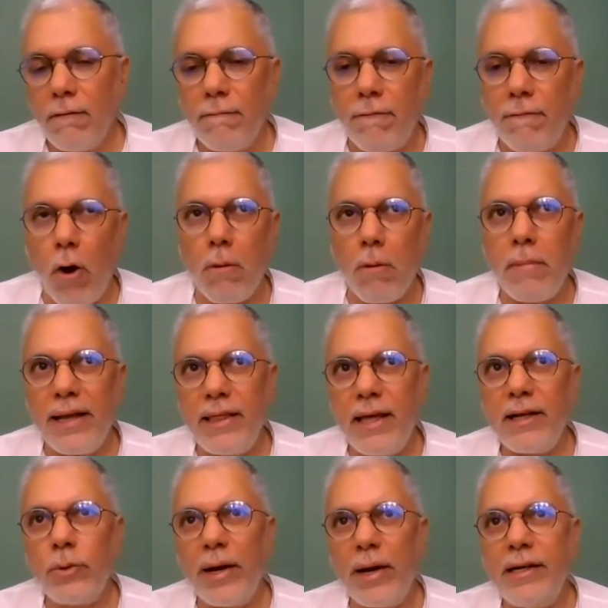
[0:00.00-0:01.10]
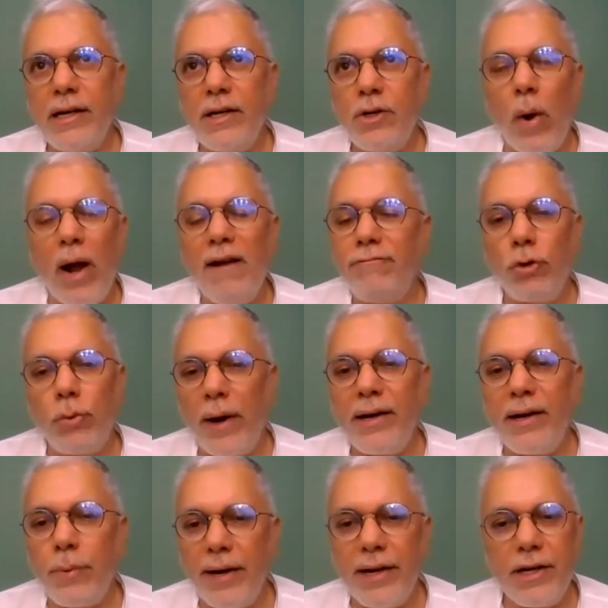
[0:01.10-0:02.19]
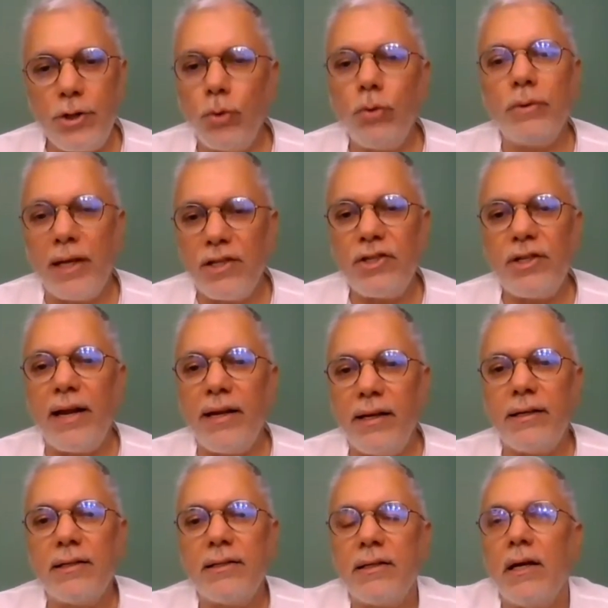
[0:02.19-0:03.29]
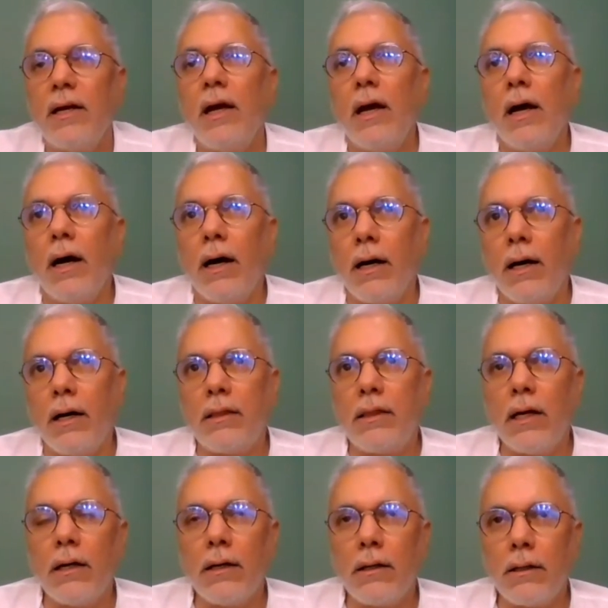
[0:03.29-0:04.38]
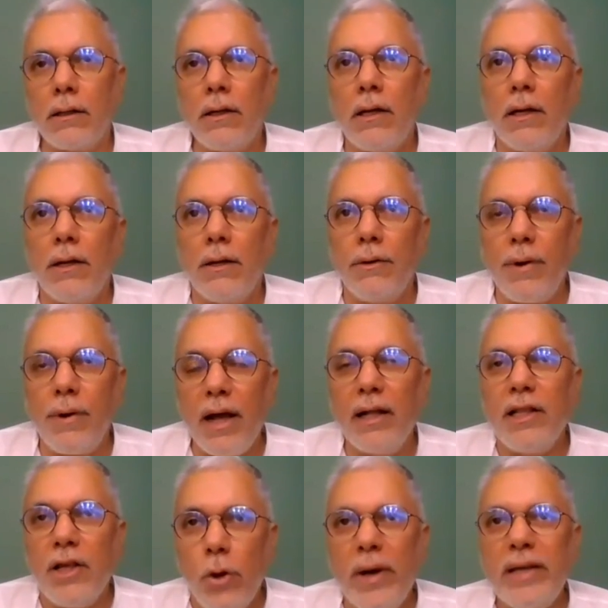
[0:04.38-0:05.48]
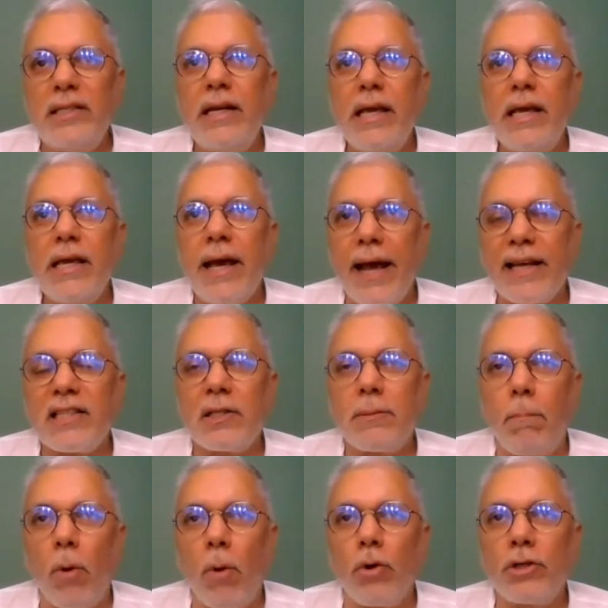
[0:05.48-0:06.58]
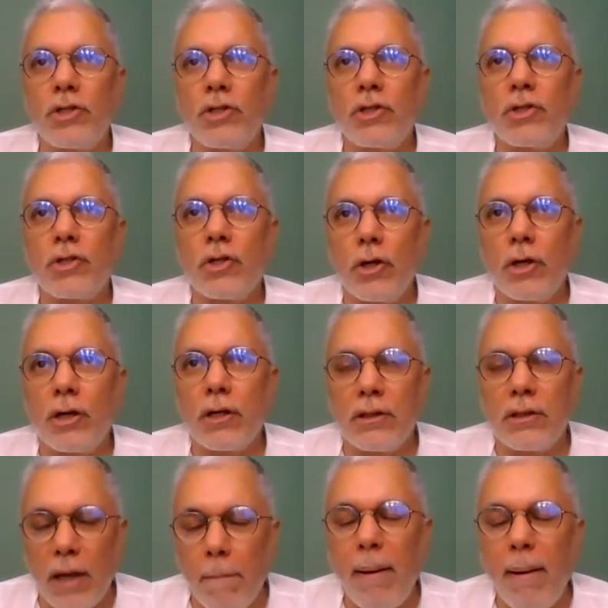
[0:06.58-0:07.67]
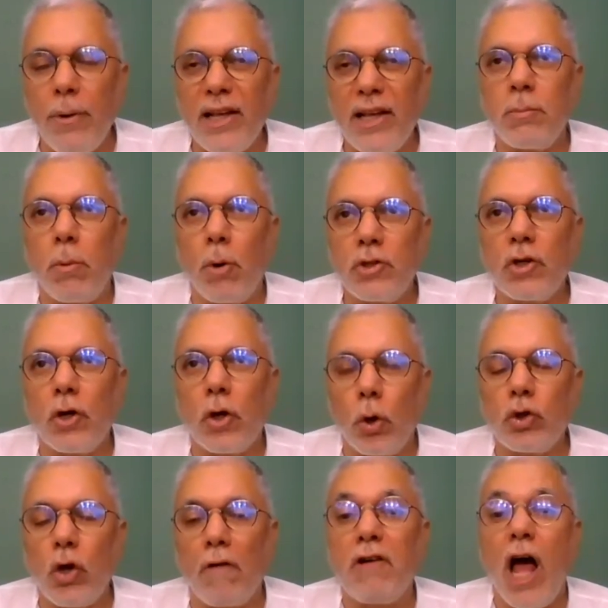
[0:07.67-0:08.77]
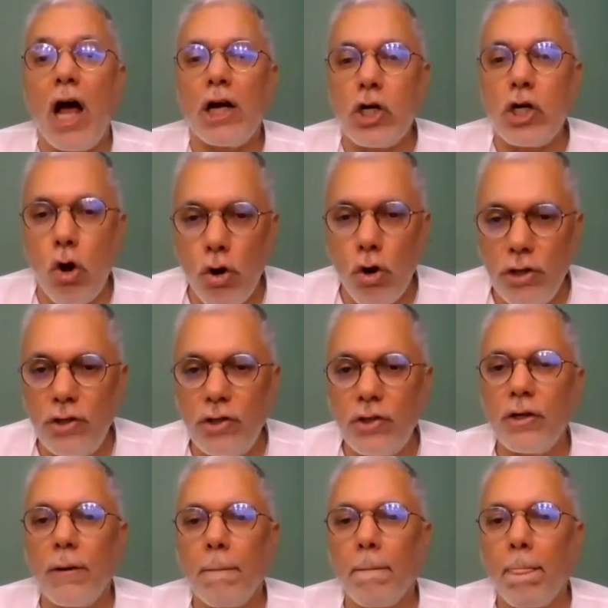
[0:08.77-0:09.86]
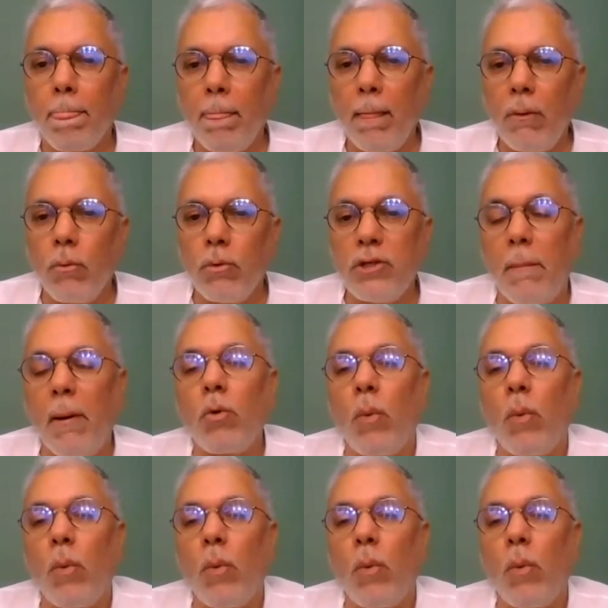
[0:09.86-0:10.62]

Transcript: from, I think, 2012 to 2022, that's 10 years, the real USD exports, compound exports growth of goods was about